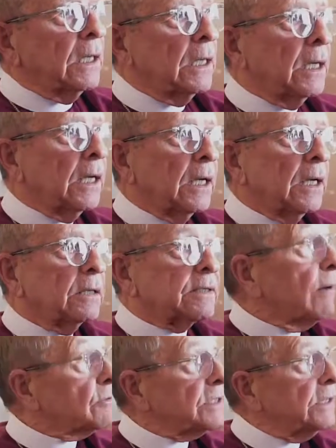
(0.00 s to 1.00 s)

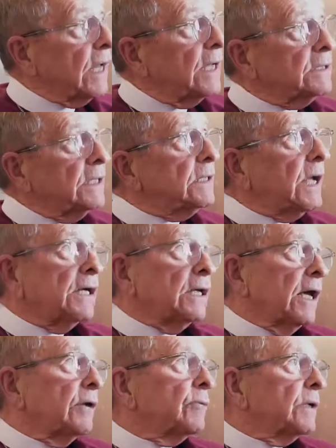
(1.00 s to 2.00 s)
that was in
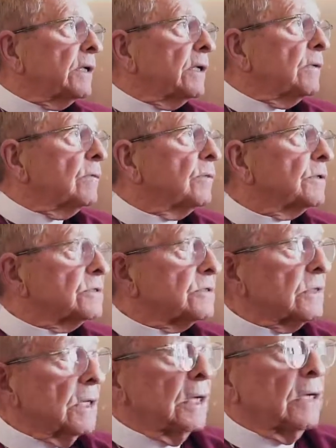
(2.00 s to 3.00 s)
1998 when he
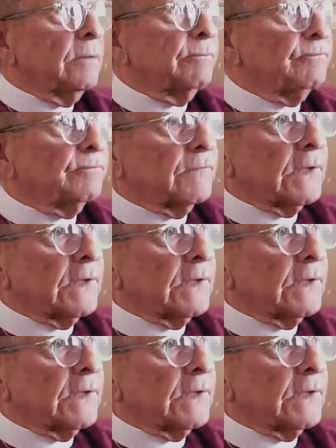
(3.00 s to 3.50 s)
was um,